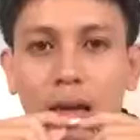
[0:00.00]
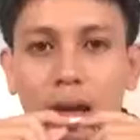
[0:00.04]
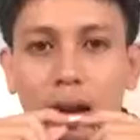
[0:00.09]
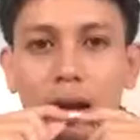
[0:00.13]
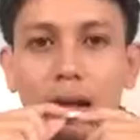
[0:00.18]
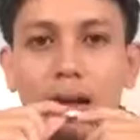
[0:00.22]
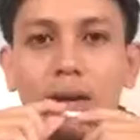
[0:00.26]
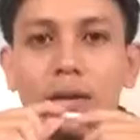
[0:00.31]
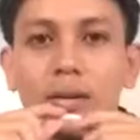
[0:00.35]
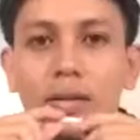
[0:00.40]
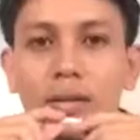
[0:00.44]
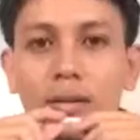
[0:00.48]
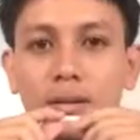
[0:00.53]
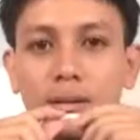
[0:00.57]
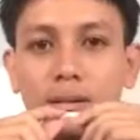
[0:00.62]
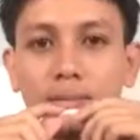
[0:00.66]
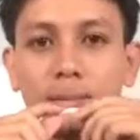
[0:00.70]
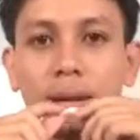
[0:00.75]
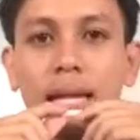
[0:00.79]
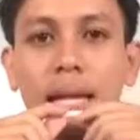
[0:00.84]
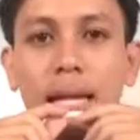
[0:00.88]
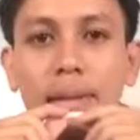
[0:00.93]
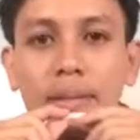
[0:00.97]
Hello,
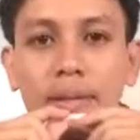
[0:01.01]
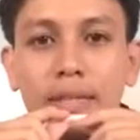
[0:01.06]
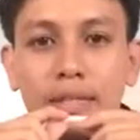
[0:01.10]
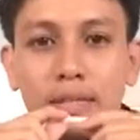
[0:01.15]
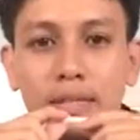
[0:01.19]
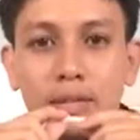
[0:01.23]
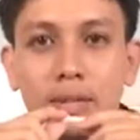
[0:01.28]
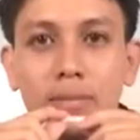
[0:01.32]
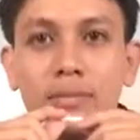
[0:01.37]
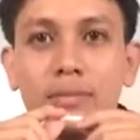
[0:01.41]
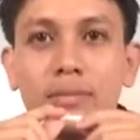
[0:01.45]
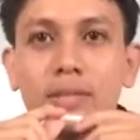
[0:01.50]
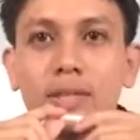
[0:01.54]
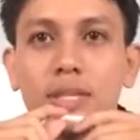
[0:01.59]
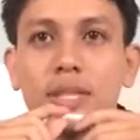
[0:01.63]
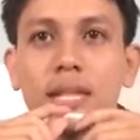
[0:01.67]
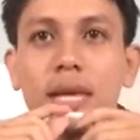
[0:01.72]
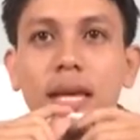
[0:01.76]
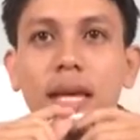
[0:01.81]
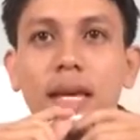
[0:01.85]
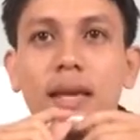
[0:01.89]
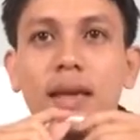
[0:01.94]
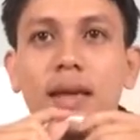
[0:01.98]
my name is Dũng.
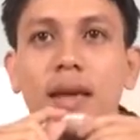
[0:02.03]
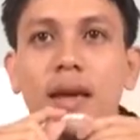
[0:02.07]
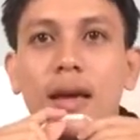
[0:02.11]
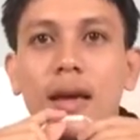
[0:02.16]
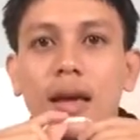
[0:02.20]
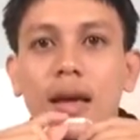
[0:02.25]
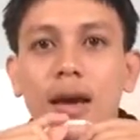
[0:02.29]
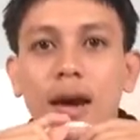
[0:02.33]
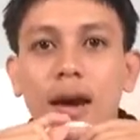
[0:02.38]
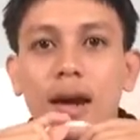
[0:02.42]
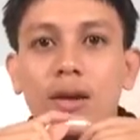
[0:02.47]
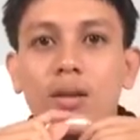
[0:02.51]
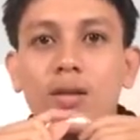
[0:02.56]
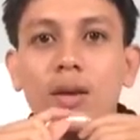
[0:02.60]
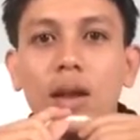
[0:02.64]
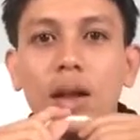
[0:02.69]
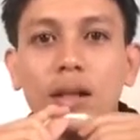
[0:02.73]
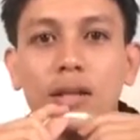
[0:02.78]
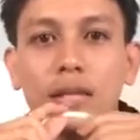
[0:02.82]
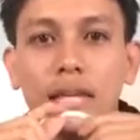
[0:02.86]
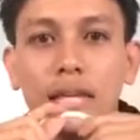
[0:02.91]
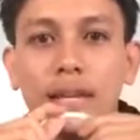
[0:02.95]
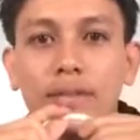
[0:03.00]
Today, I would
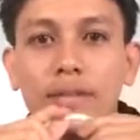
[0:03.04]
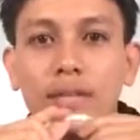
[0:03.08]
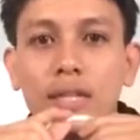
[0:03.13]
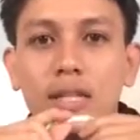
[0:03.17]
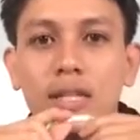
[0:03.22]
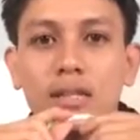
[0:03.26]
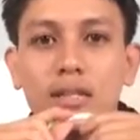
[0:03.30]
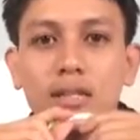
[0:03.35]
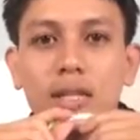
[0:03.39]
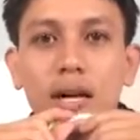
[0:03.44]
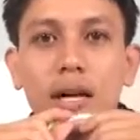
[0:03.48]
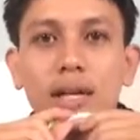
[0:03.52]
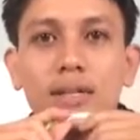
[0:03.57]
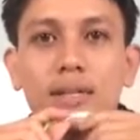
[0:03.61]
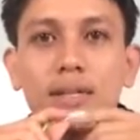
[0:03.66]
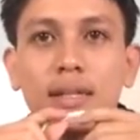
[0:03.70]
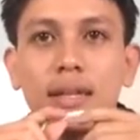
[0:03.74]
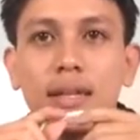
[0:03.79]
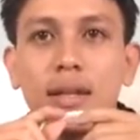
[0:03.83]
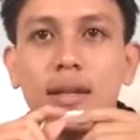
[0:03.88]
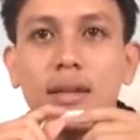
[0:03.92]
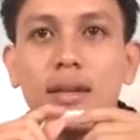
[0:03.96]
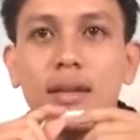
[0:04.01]
like to give you
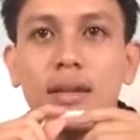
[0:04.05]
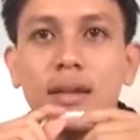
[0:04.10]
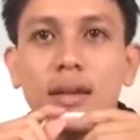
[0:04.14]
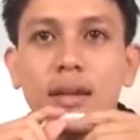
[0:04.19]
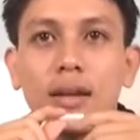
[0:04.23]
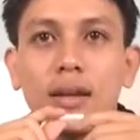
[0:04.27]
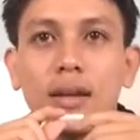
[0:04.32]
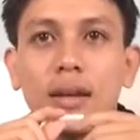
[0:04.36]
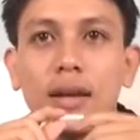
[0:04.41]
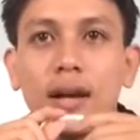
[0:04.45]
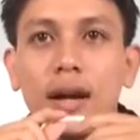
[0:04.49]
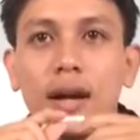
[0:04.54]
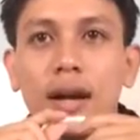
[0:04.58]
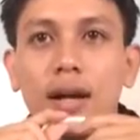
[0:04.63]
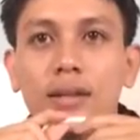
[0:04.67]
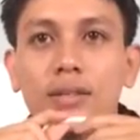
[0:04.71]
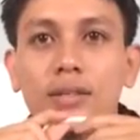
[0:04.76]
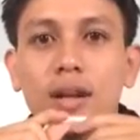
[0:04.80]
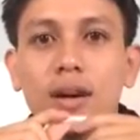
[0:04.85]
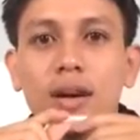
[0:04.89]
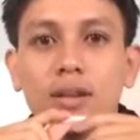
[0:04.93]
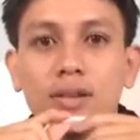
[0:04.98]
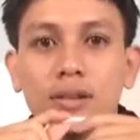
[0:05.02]
13
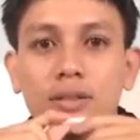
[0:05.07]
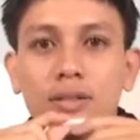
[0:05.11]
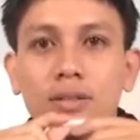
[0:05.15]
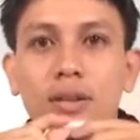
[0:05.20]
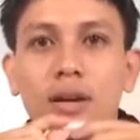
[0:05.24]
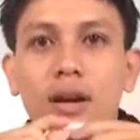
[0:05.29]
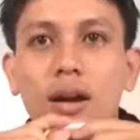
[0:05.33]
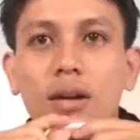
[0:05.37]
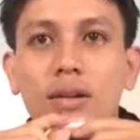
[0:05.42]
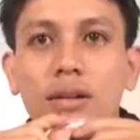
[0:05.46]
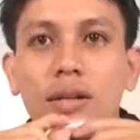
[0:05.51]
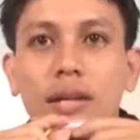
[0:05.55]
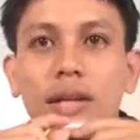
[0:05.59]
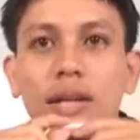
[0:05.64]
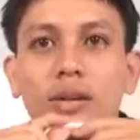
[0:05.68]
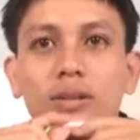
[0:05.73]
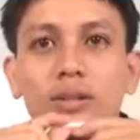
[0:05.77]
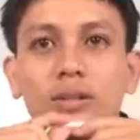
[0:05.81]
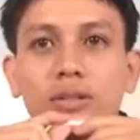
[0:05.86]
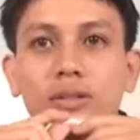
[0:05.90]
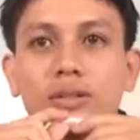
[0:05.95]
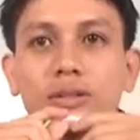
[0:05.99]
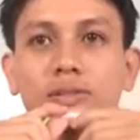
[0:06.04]
talks on
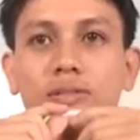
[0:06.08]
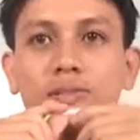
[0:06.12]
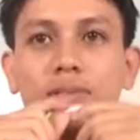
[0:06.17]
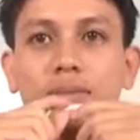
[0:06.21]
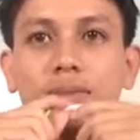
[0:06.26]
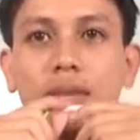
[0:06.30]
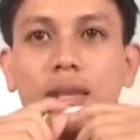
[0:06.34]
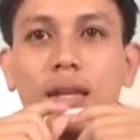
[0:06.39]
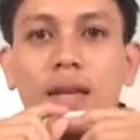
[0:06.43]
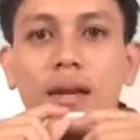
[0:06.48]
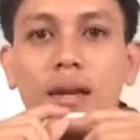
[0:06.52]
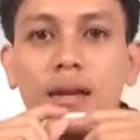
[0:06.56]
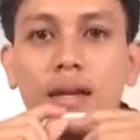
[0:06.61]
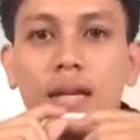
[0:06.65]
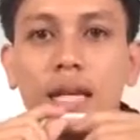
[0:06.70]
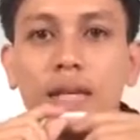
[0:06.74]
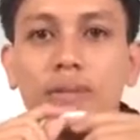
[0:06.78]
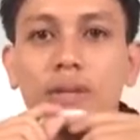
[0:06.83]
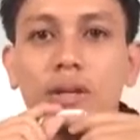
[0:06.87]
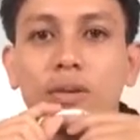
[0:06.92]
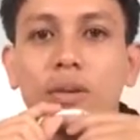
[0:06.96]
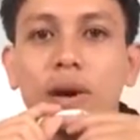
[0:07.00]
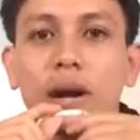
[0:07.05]
news.
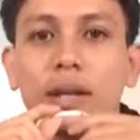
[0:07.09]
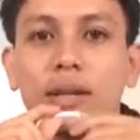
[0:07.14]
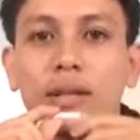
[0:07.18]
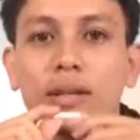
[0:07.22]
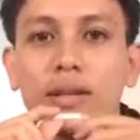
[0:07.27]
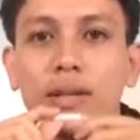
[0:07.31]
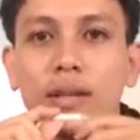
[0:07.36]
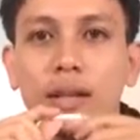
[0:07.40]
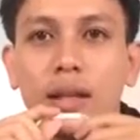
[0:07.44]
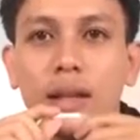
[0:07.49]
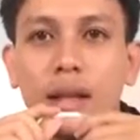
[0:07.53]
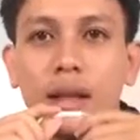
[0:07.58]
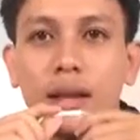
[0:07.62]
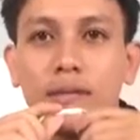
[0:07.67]
Number 1.